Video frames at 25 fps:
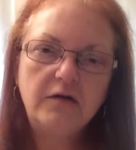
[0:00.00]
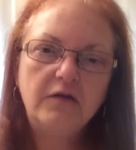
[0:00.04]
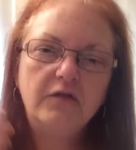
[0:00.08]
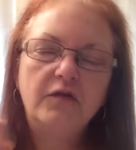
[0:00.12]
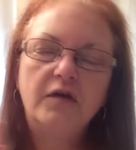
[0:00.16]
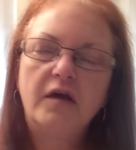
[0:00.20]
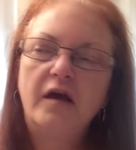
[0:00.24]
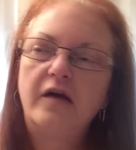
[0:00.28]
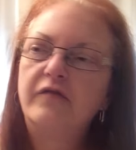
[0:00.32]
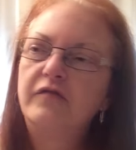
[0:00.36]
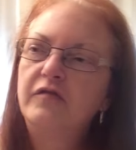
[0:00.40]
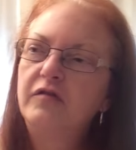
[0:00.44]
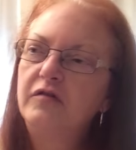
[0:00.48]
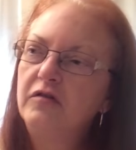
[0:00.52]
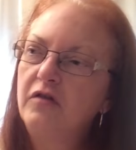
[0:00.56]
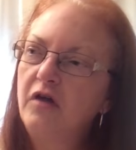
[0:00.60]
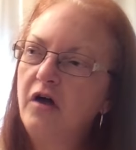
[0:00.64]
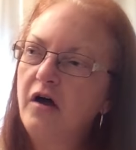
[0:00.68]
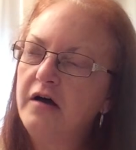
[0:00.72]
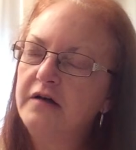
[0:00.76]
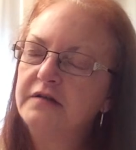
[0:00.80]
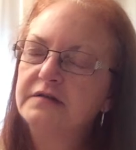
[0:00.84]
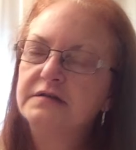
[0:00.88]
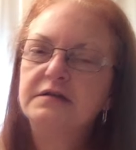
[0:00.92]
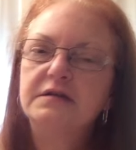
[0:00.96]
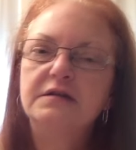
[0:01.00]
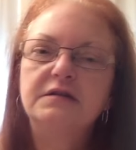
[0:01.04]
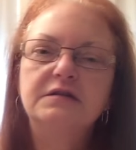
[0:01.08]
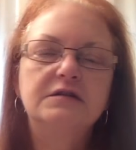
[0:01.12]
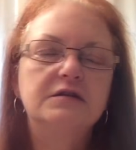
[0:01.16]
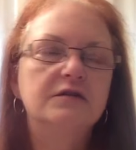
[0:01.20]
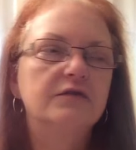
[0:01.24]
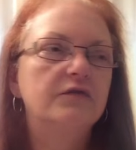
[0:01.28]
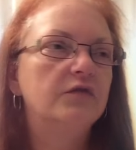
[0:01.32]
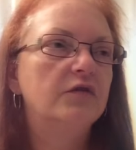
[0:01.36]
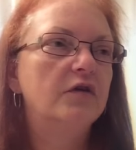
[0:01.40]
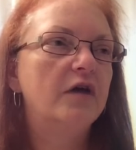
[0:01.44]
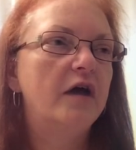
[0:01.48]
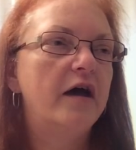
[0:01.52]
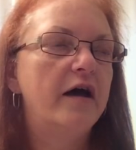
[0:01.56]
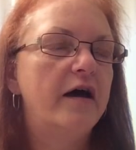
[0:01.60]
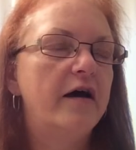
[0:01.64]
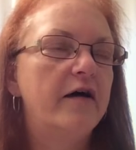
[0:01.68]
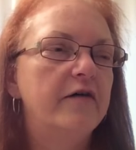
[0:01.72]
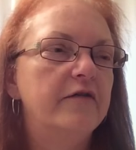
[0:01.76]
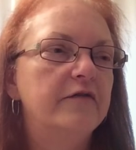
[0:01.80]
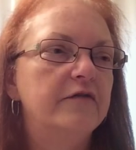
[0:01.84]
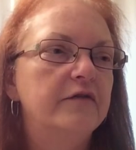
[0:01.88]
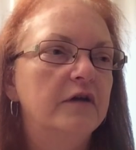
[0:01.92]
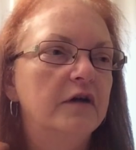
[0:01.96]
If you have closets, if you
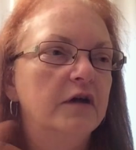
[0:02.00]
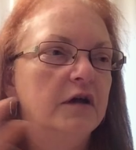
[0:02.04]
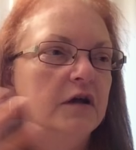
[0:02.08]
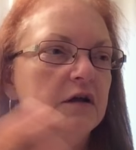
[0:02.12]
have